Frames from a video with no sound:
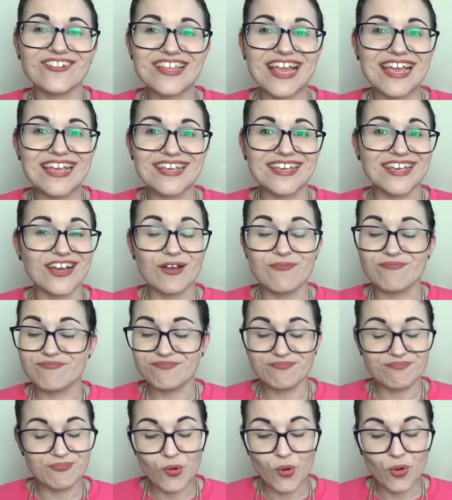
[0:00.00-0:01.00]
take it.
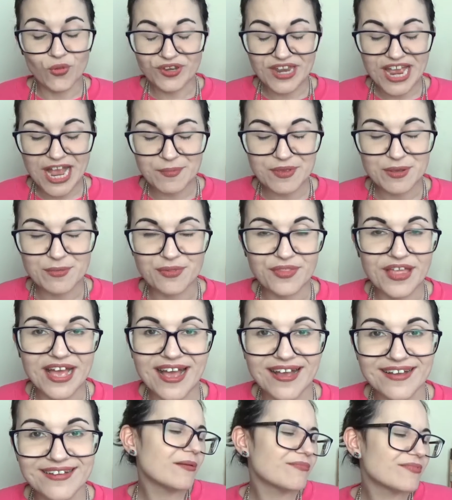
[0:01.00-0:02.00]
I'm more than happy with
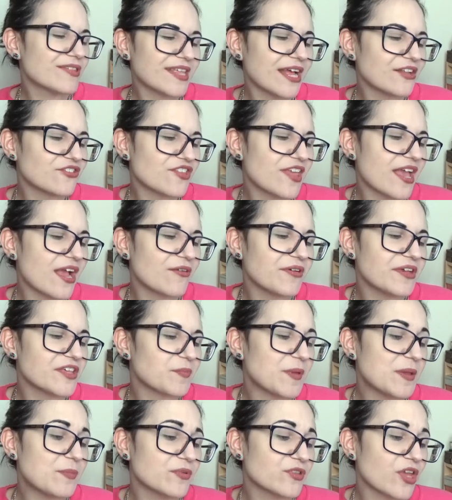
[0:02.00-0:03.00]
that.
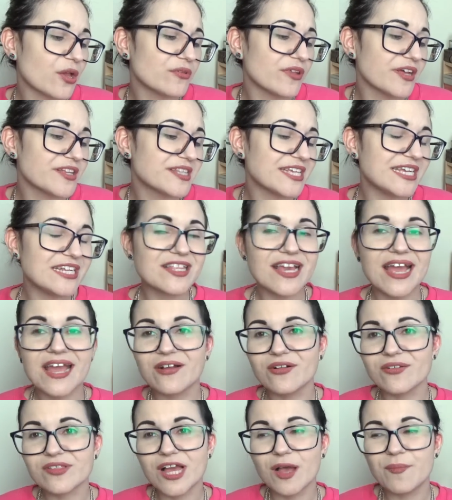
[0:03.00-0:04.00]
Sagittarius people don't like
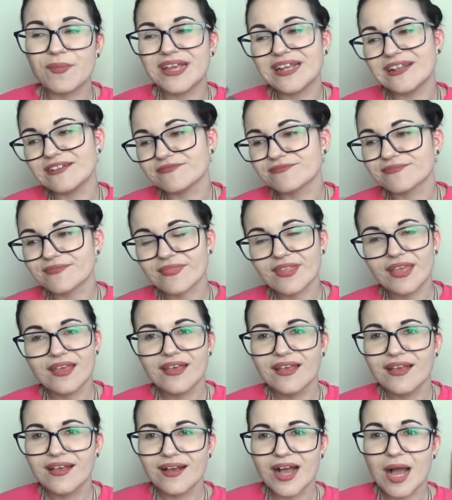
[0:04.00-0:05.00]
details. I mean,
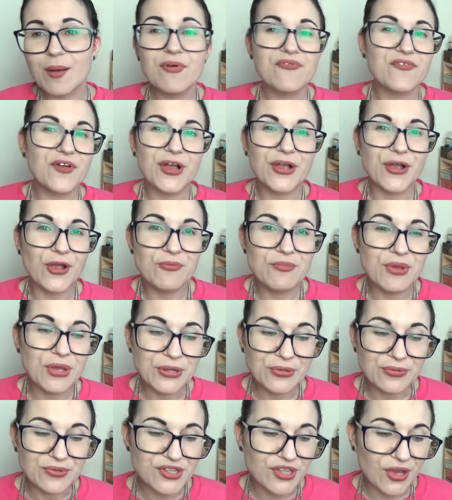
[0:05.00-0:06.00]
I'm a Virgo
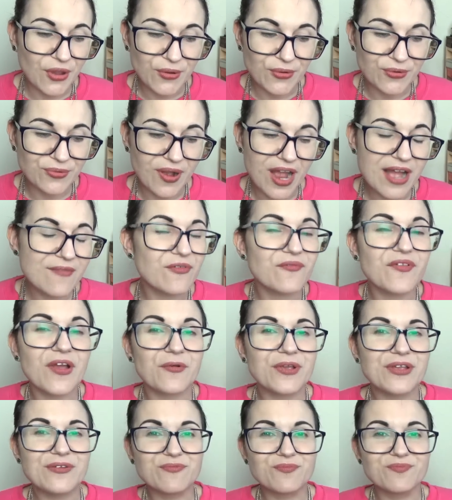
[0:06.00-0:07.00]
moon, so I have a
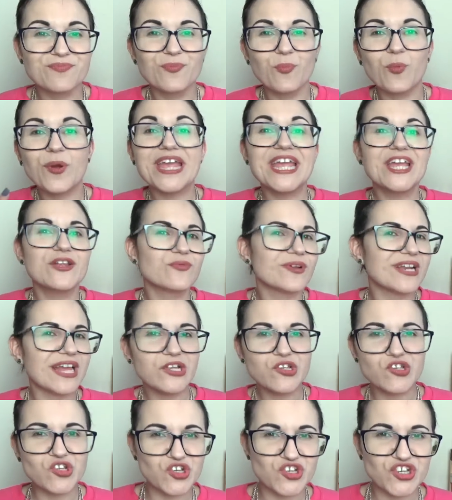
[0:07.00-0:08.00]
very weird
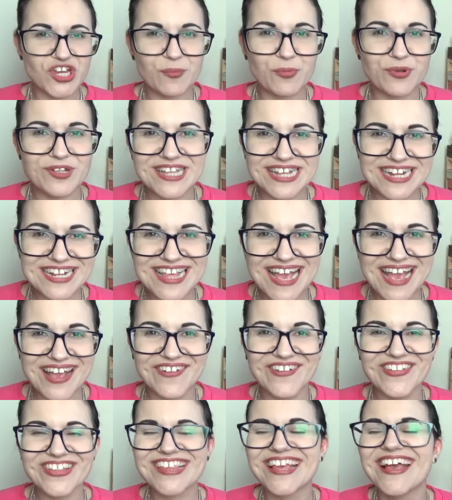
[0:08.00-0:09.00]
relationship with
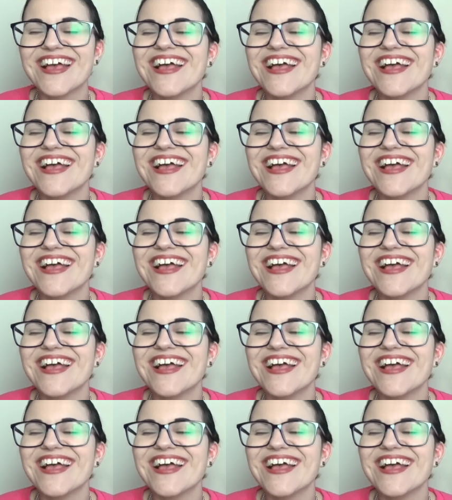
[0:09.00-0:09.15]
details.